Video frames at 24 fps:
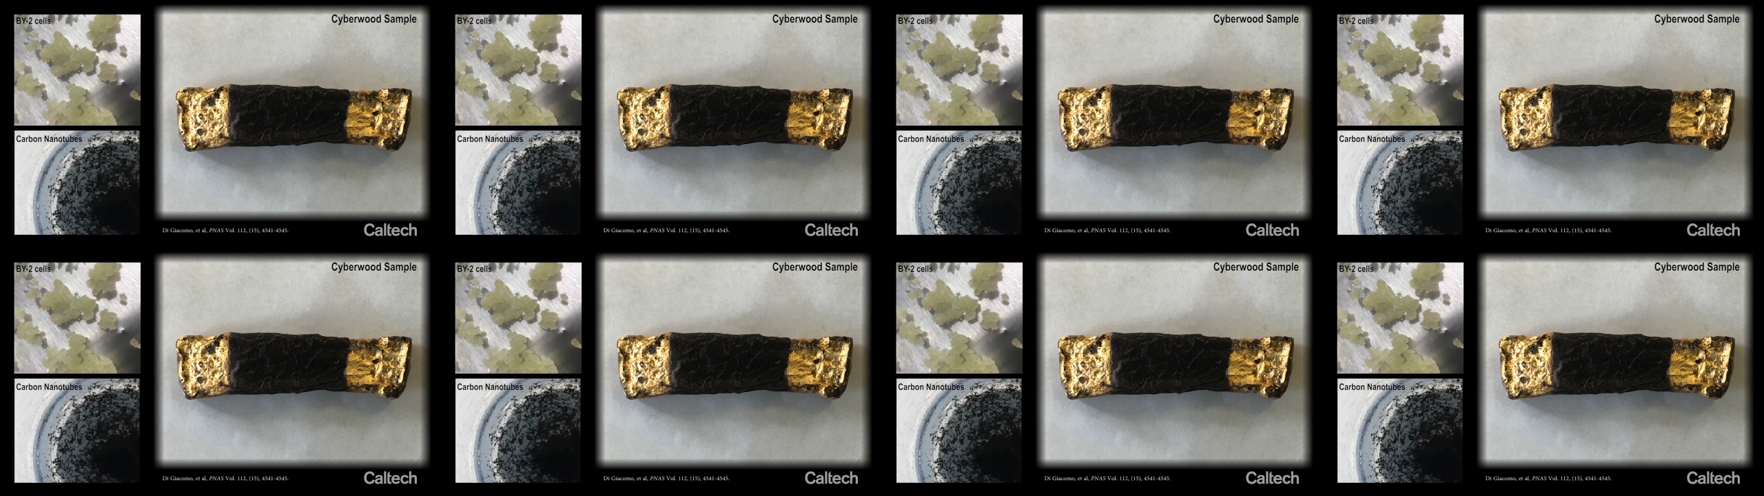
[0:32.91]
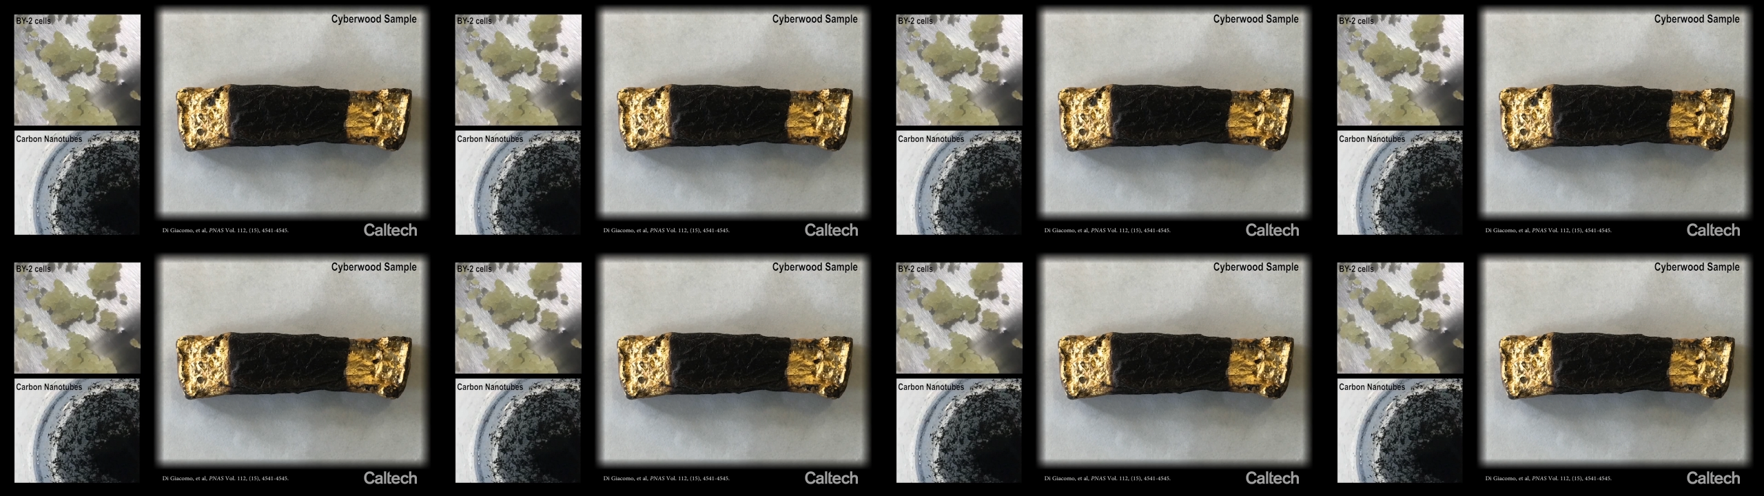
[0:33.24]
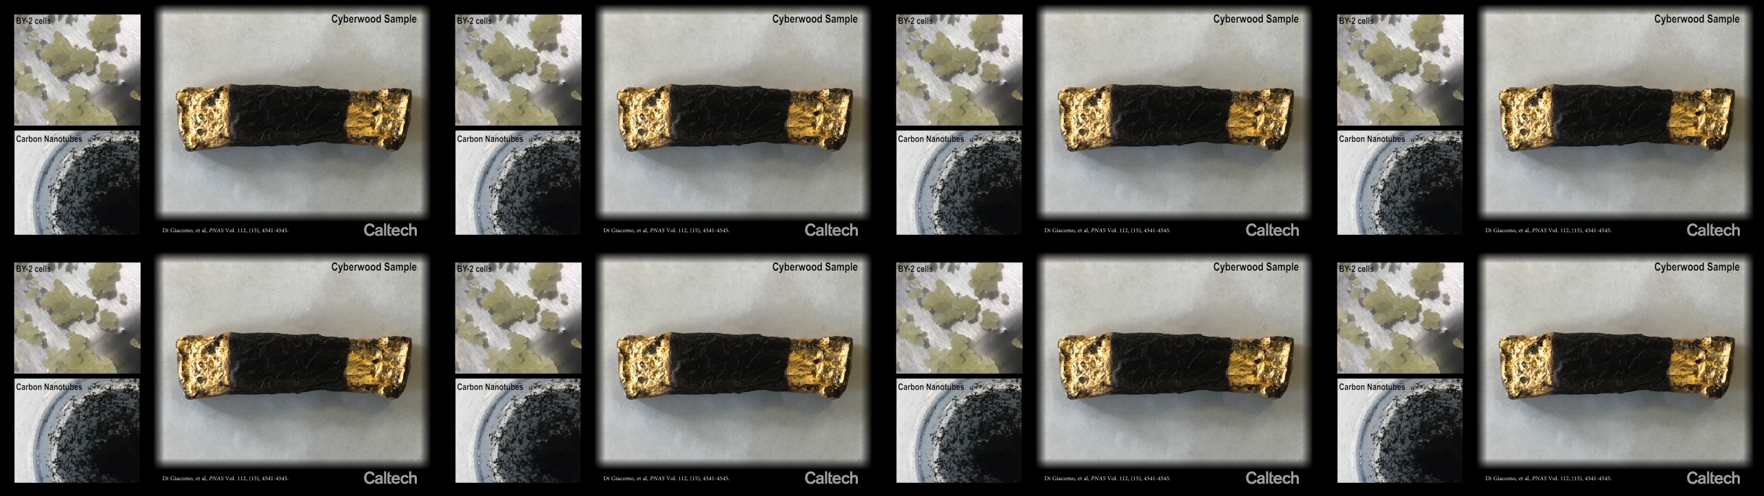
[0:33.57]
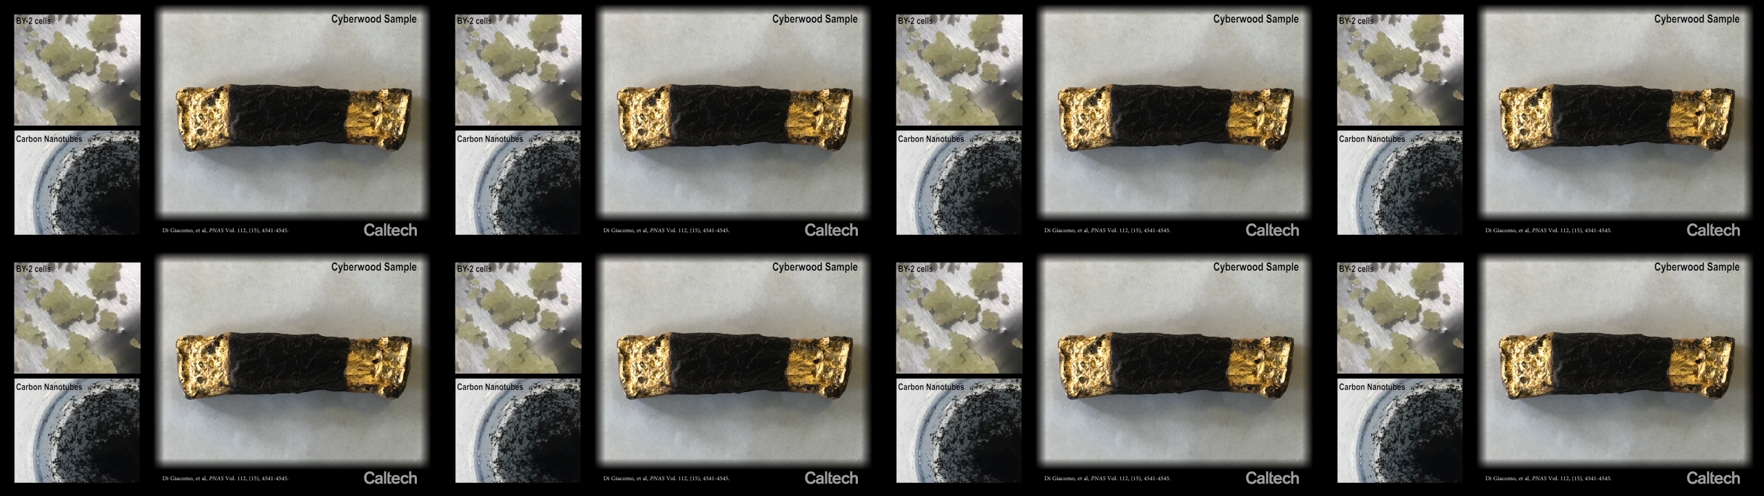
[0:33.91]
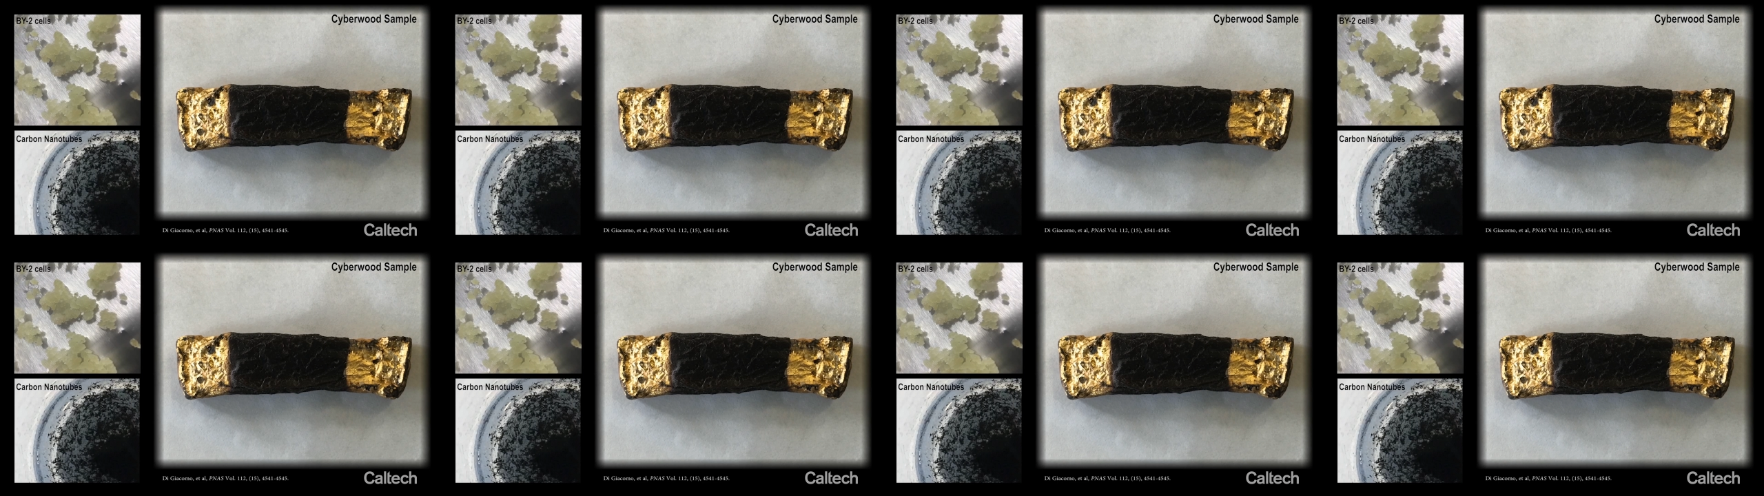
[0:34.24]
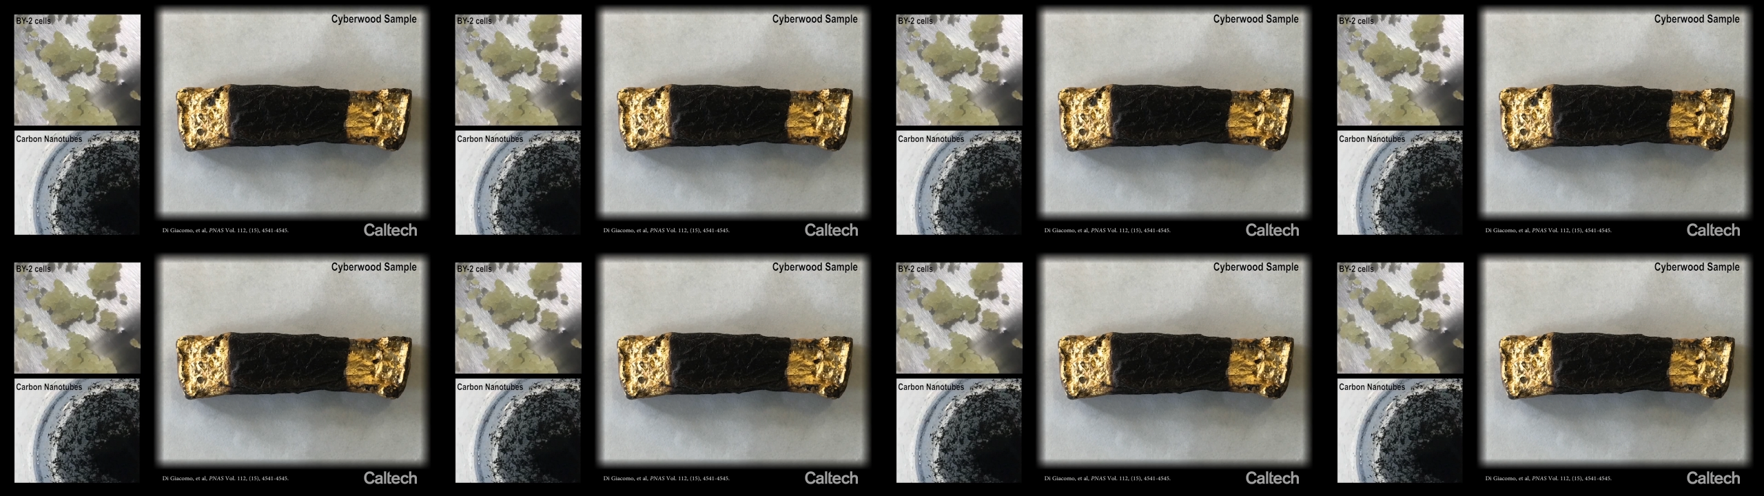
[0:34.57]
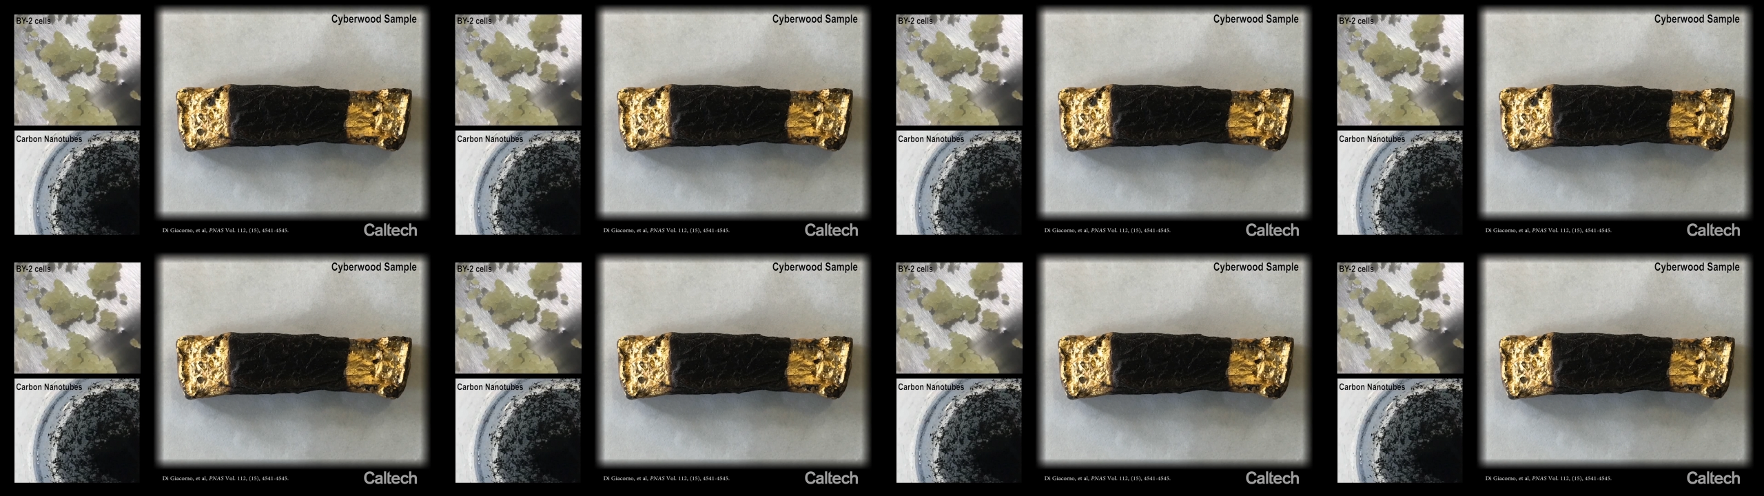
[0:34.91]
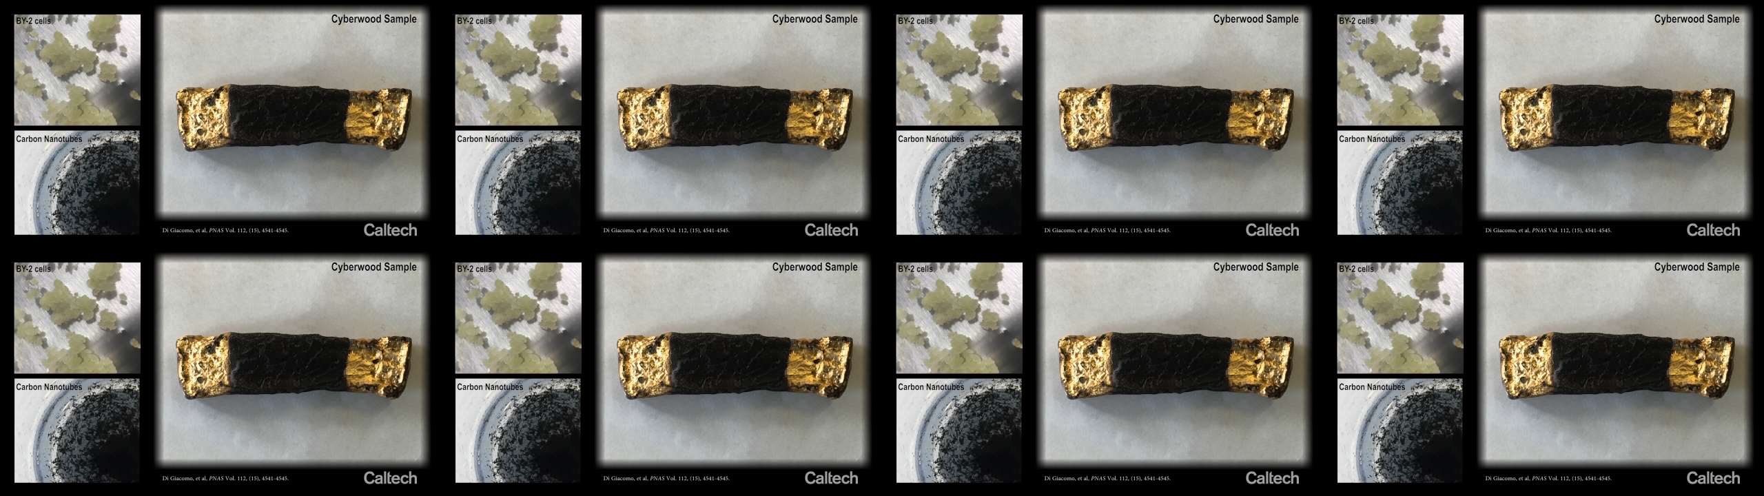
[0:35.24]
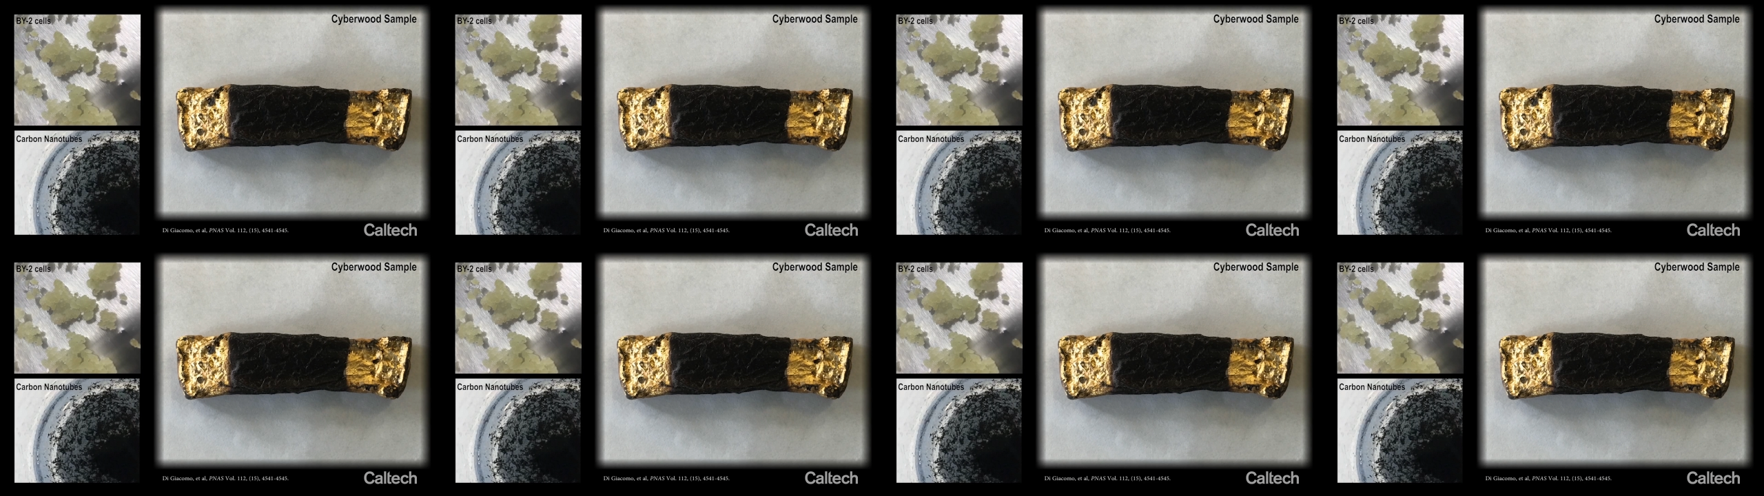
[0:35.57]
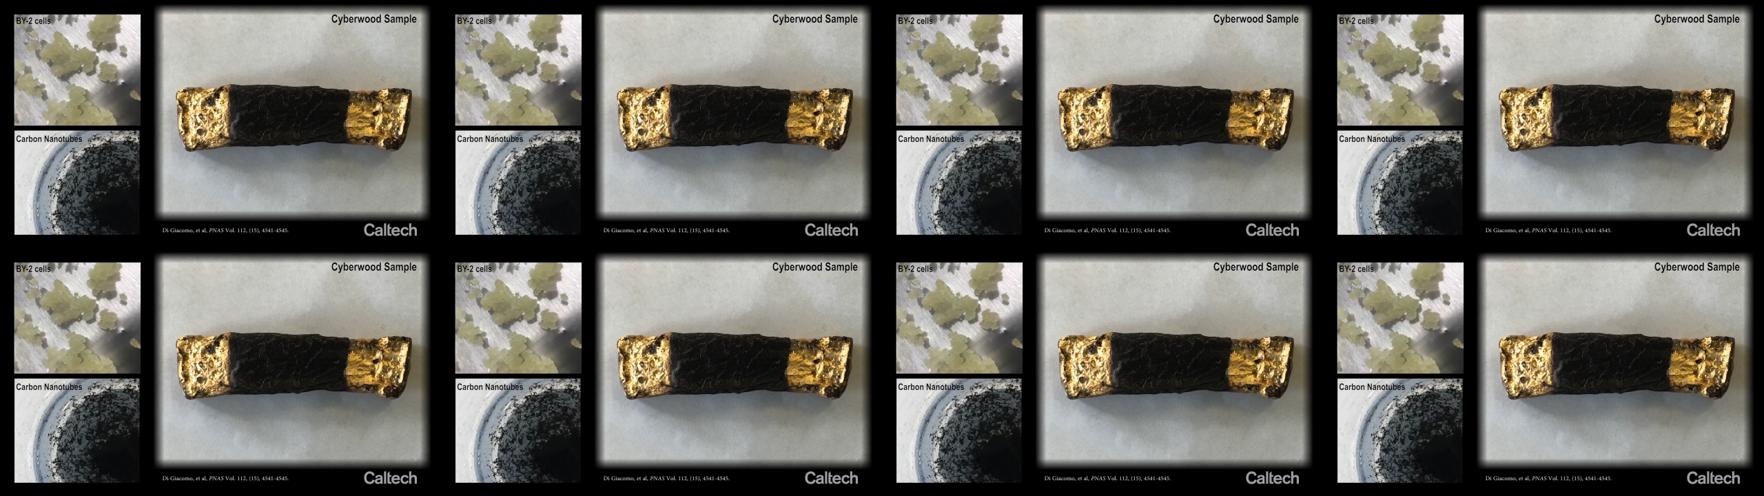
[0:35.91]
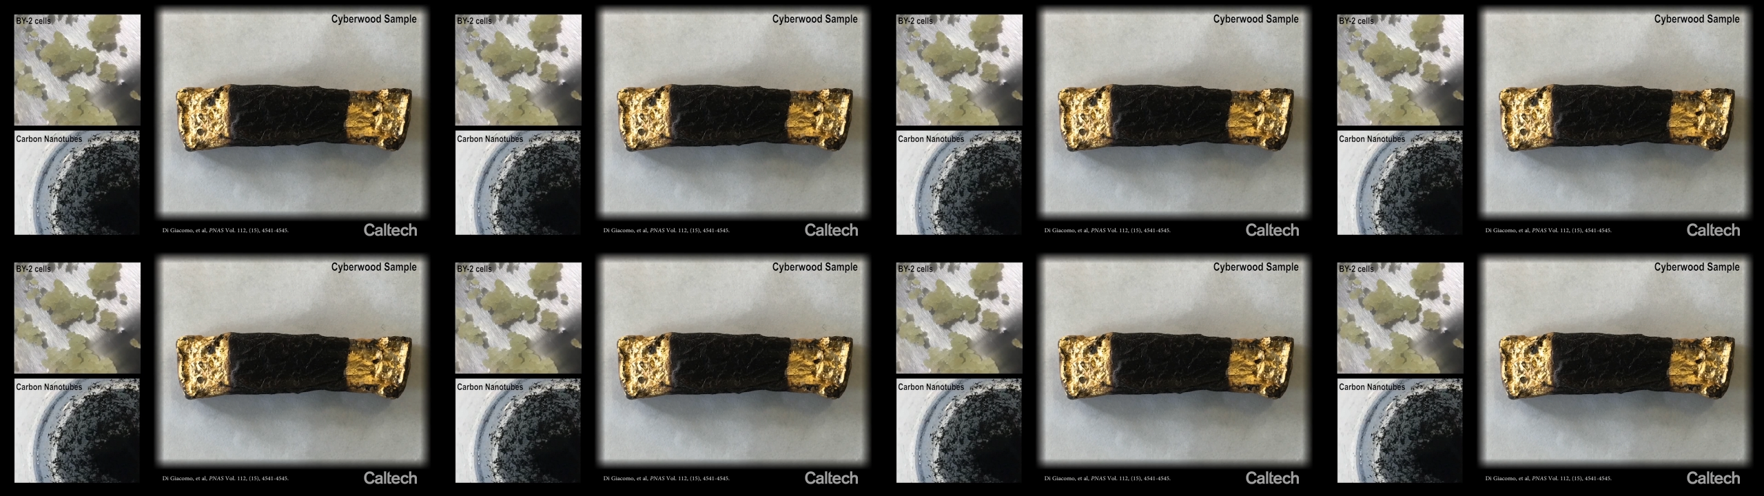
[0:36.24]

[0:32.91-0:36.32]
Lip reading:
Nobody's mouth can be seen.